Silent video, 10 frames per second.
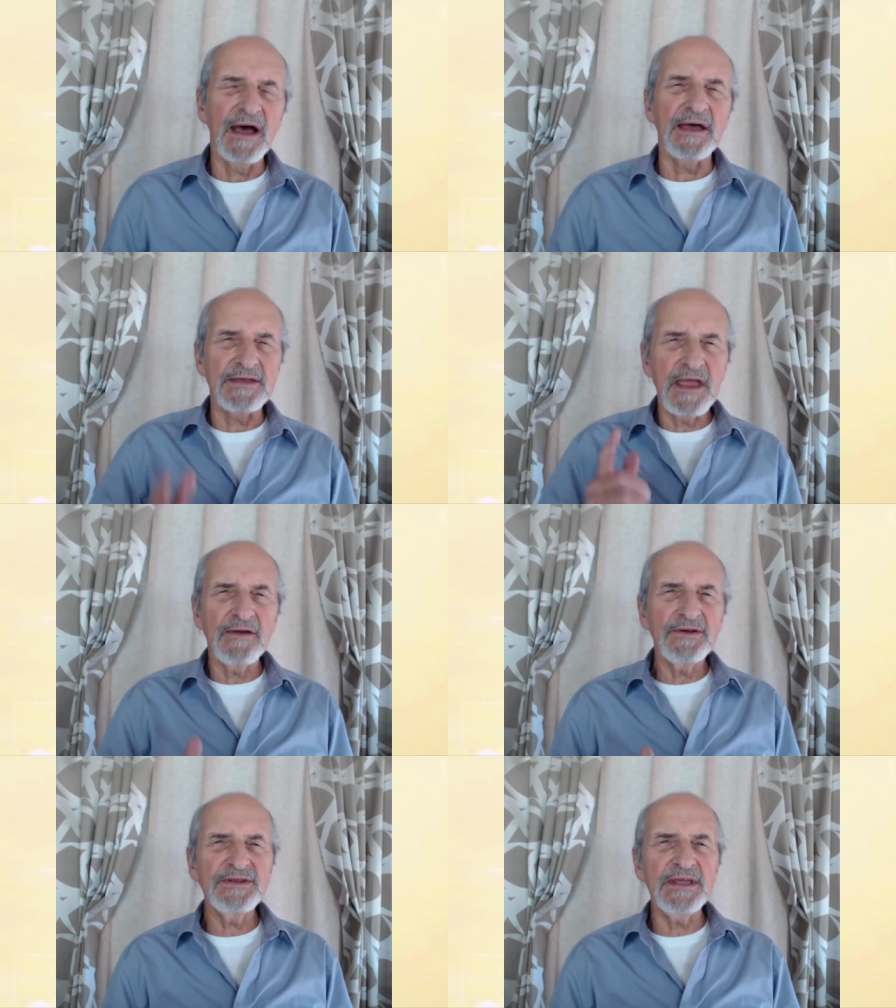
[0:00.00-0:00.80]
I
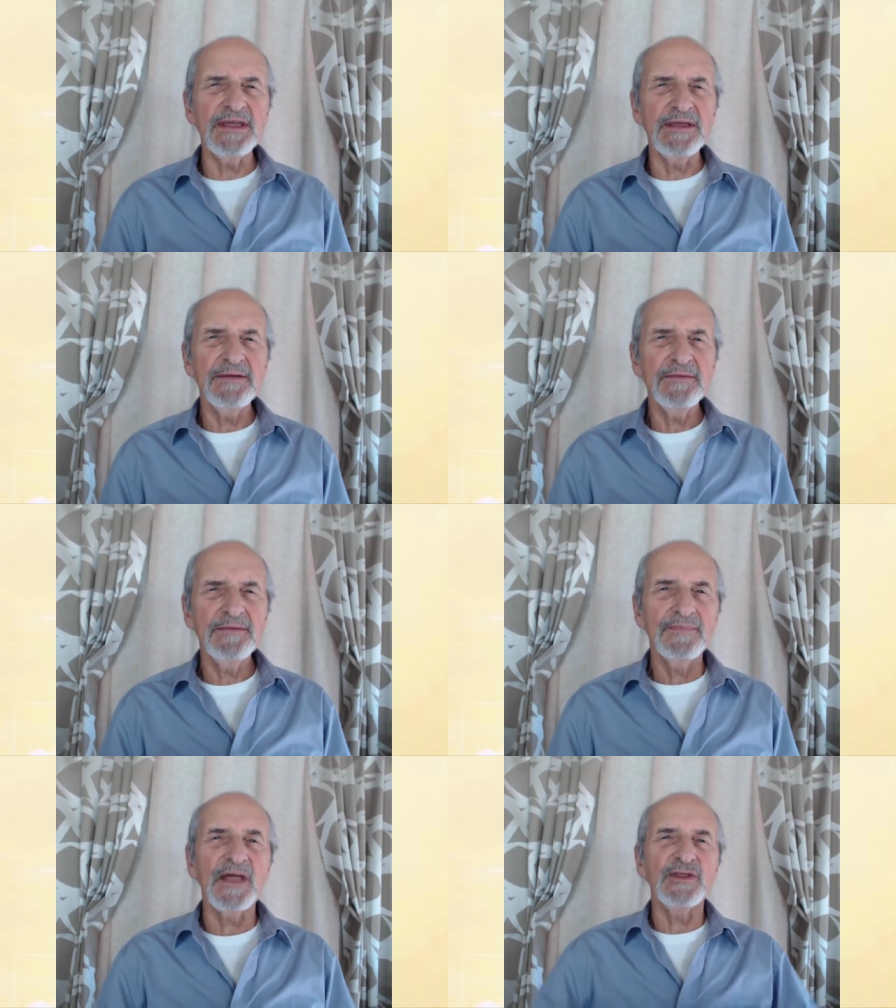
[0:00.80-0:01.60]
guarantee
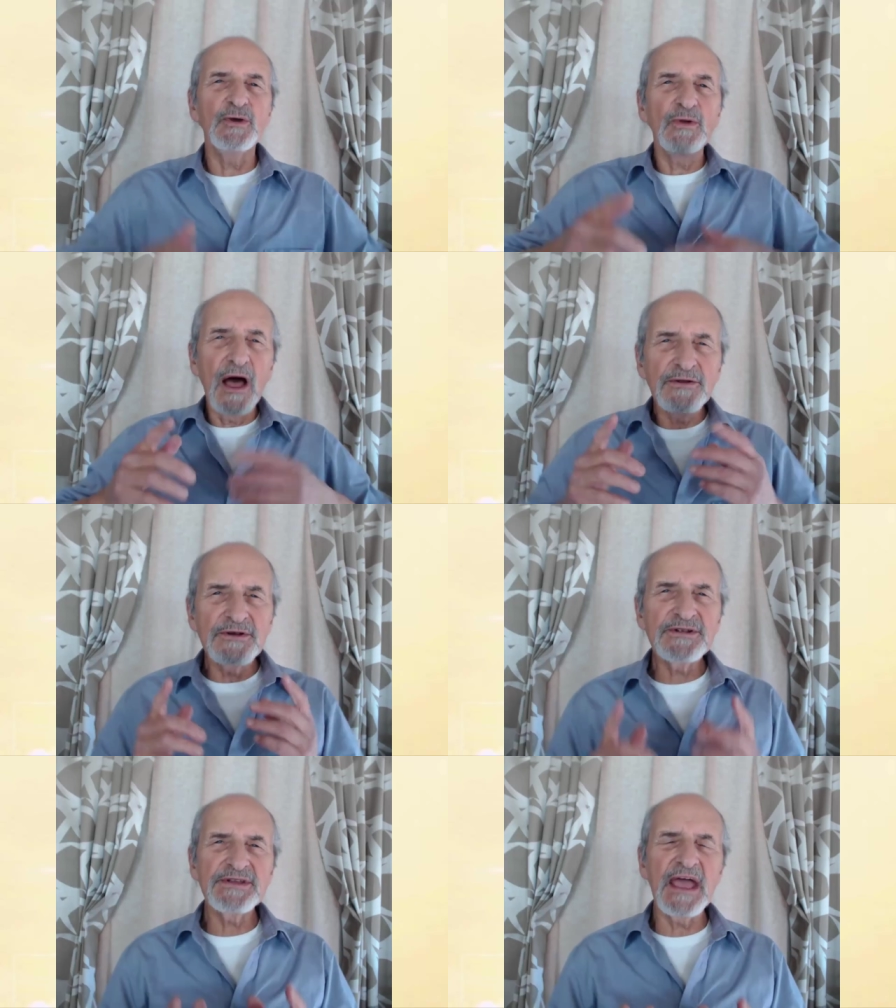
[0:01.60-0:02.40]
that you'll
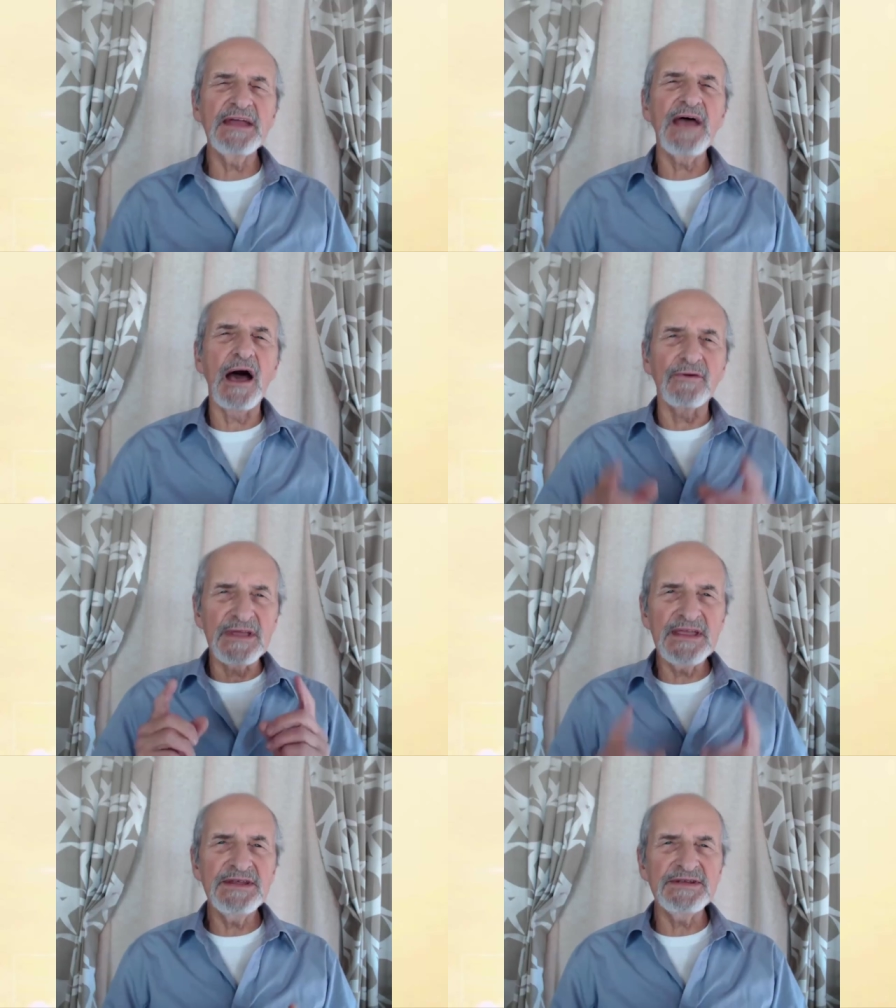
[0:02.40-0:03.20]
understand how
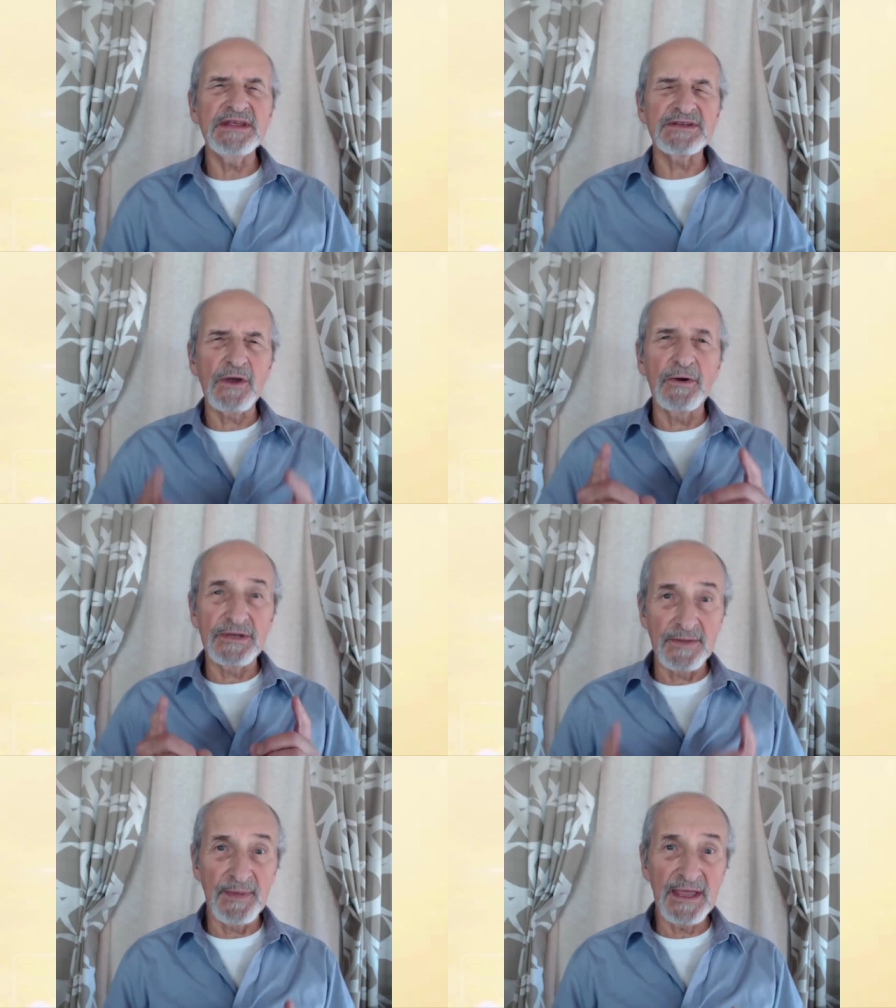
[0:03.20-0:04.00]
easy it's
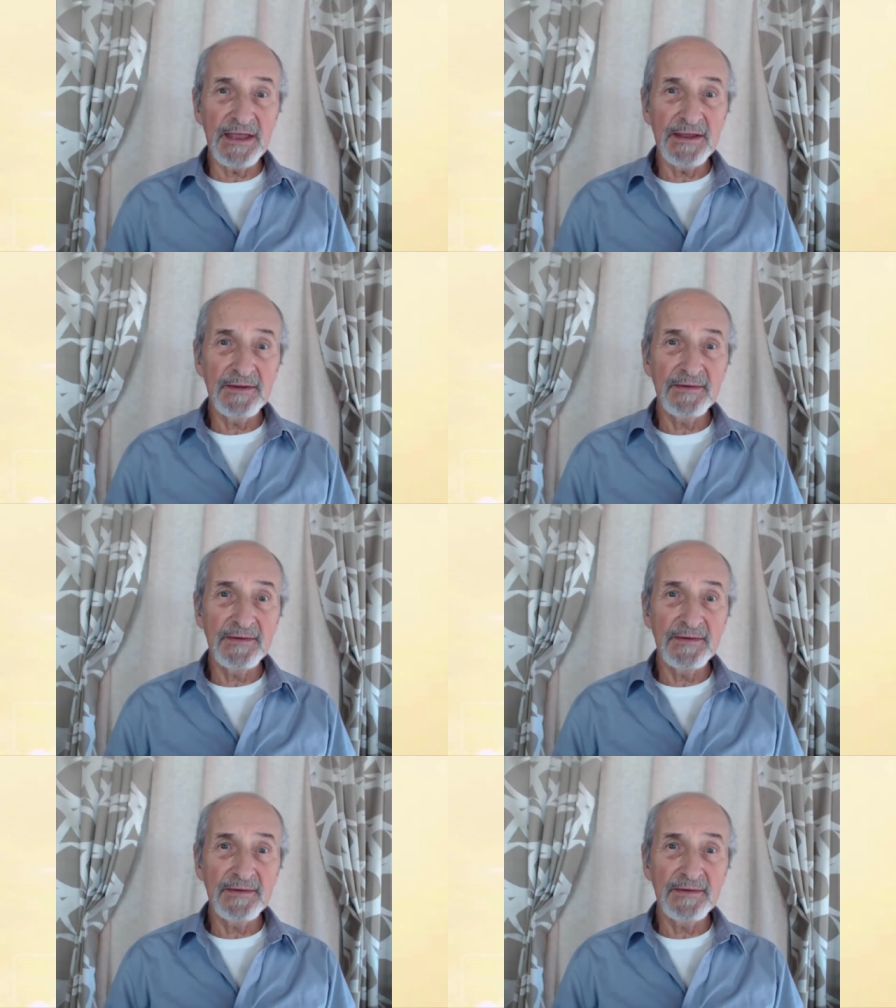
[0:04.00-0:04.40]
going to be